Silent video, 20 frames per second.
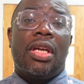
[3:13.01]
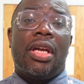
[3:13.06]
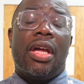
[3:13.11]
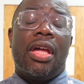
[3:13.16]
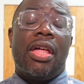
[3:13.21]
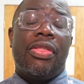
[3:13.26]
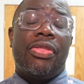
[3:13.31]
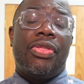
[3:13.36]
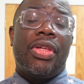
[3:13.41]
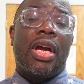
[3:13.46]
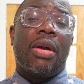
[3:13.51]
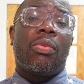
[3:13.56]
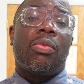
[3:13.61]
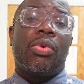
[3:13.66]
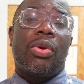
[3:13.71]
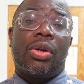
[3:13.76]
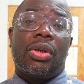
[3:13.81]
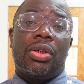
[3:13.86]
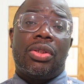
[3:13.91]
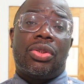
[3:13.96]
and then
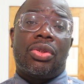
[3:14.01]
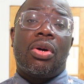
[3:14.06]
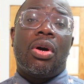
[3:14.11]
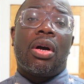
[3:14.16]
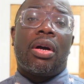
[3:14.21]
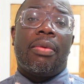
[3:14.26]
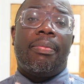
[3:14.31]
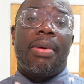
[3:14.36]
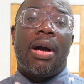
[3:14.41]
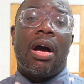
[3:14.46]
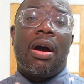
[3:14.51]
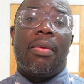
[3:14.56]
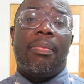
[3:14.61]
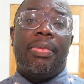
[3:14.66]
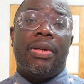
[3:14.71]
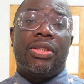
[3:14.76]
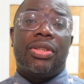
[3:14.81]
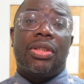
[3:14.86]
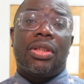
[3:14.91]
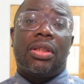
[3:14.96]
we're gonna talk about
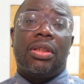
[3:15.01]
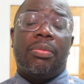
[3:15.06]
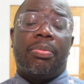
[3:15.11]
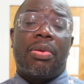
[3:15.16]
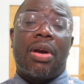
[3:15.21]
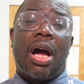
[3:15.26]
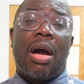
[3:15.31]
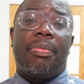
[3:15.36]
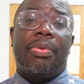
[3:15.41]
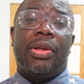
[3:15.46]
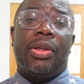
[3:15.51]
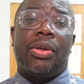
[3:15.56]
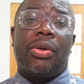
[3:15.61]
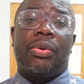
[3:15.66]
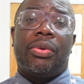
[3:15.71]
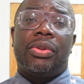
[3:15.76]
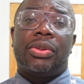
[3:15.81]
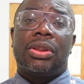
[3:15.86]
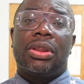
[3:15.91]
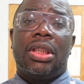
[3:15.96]
basically property
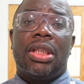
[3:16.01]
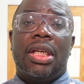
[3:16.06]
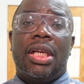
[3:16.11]
owners.